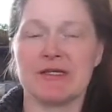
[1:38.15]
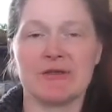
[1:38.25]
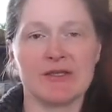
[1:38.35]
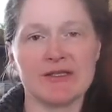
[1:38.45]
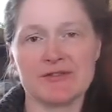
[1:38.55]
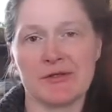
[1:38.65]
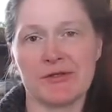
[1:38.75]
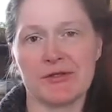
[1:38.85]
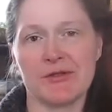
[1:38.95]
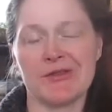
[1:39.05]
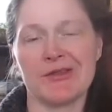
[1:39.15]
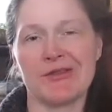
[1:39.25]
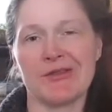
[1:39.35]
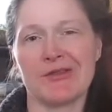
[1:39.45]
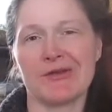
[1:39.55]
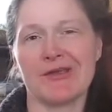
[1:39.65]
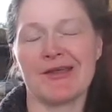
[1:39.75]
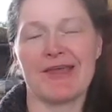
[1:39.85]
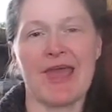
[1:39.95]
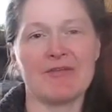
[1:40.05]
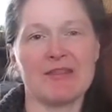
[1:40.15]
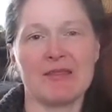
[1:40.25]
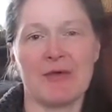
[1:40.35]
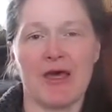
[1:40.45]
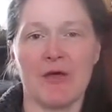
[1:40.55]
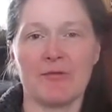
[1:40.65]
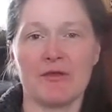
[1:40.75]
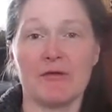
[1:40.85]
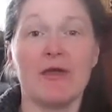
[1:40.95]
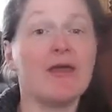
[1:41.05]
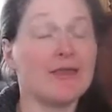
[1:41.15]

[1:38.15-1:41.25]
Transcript: your kids are little and you're having them help you,